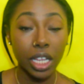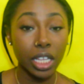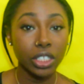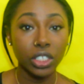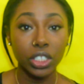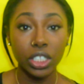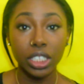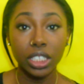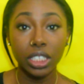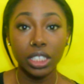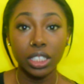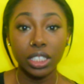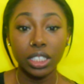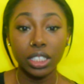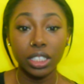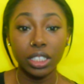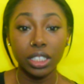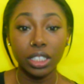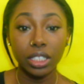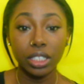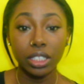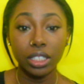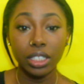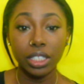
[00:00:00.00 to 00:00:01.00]
and just
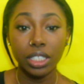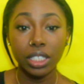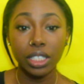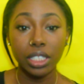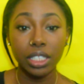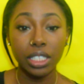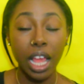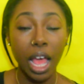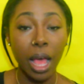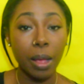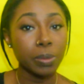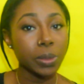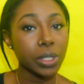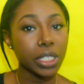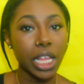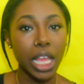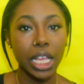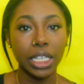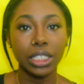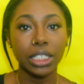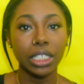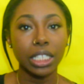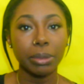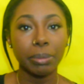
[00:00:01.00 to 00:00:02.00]
stops
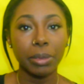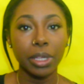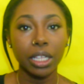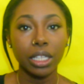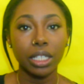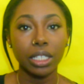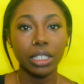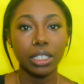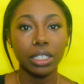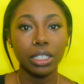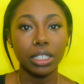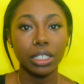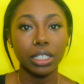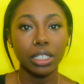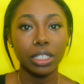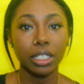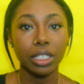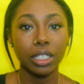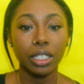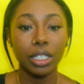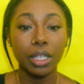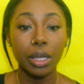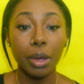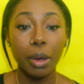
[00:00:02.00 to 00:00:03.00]
texting me.
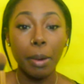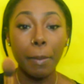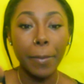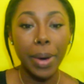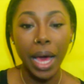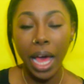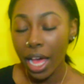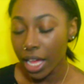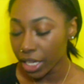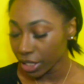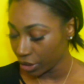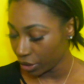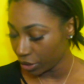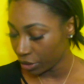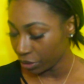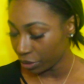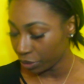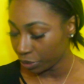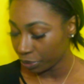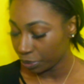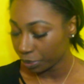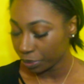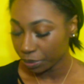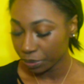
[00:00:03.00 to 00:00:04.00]
Mind
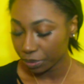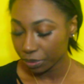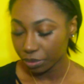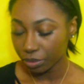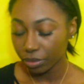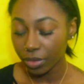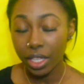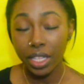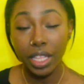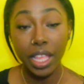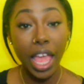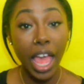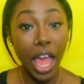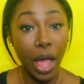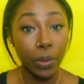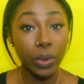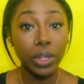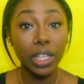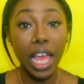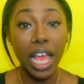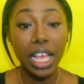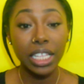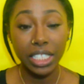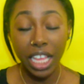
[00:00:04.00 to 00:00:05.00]
you,
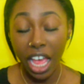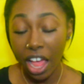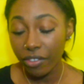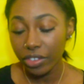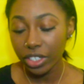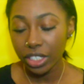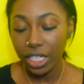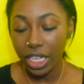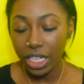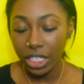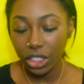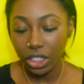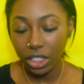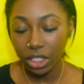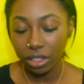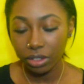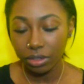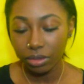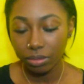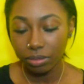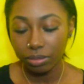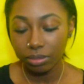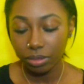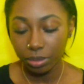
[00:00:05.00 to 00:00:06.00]
our last
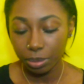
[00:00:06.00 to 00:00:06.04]
conversation,